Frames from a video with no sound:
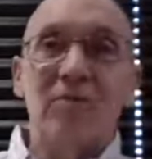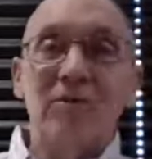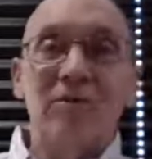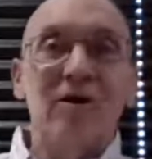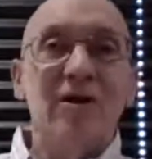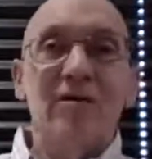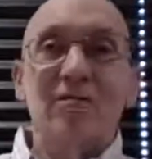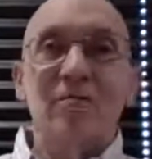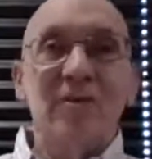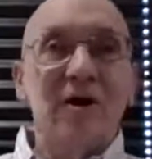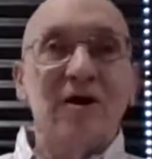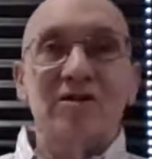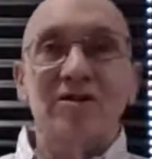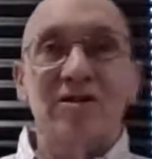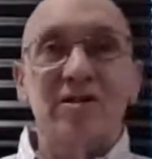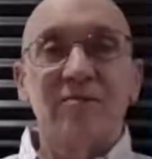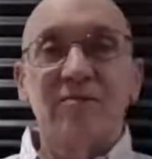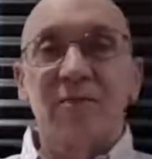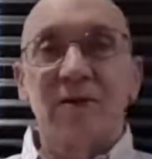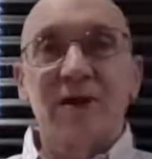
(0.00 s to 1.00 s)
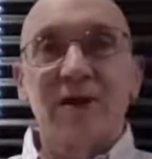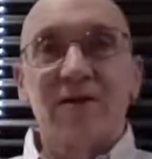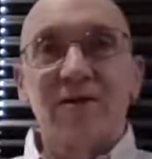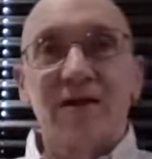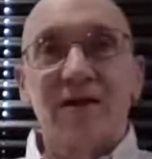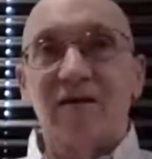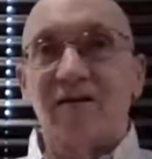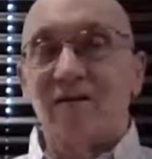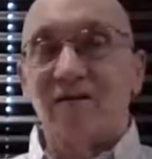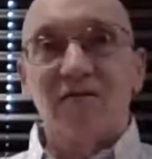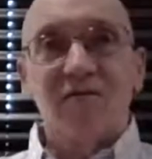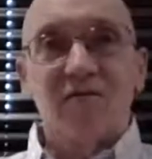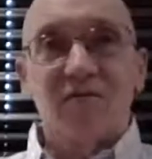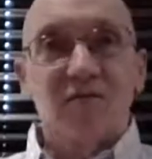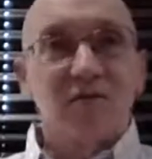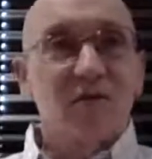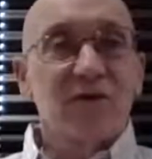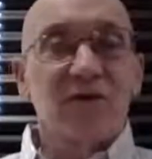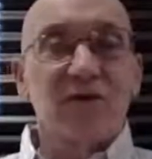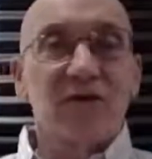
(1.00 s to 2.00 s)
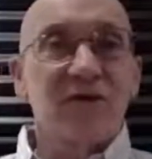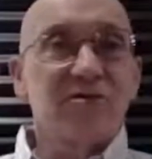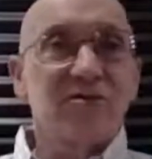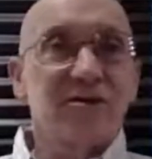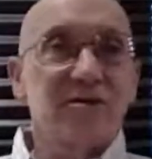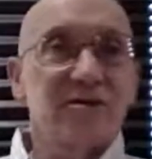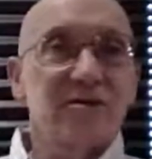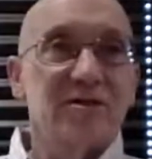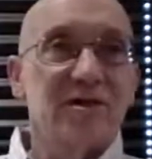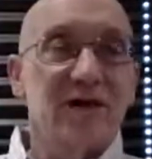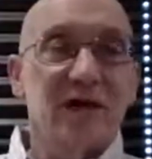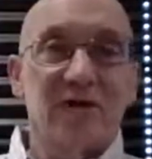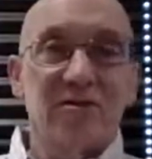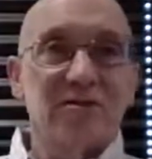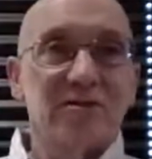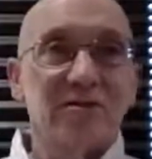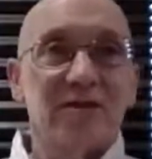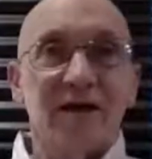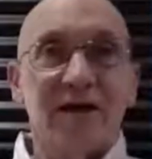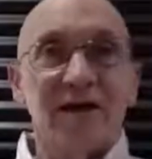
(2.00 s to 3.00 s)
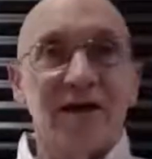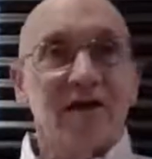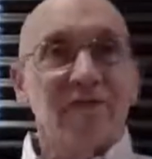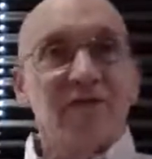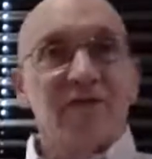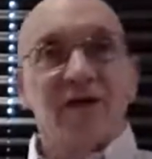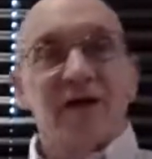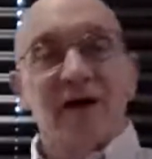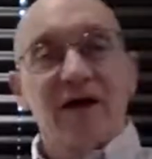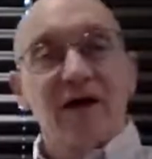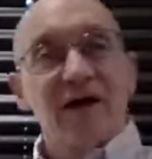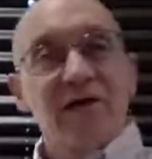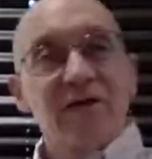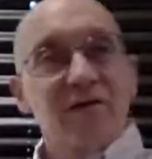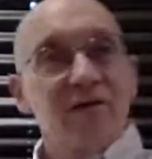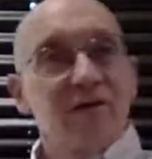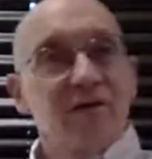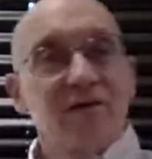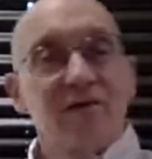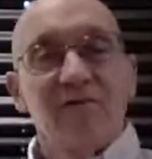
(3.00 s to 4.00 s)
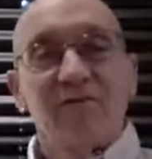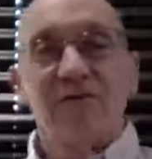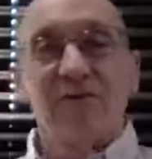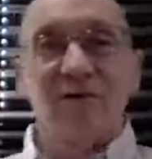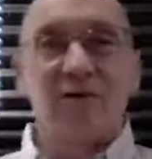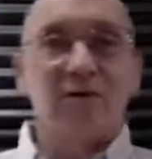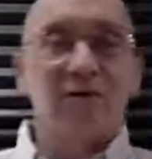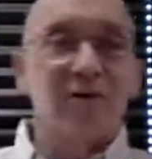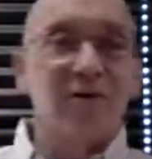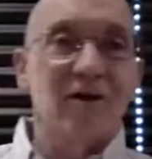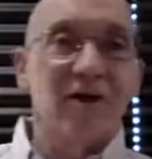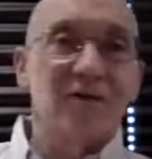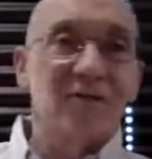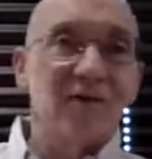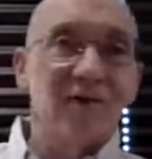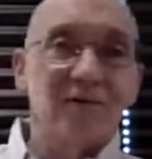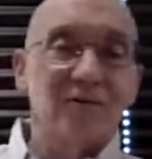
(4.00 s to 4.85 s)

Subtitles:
you didn't meditate 14 or 16 hours a day every day, for your whole life.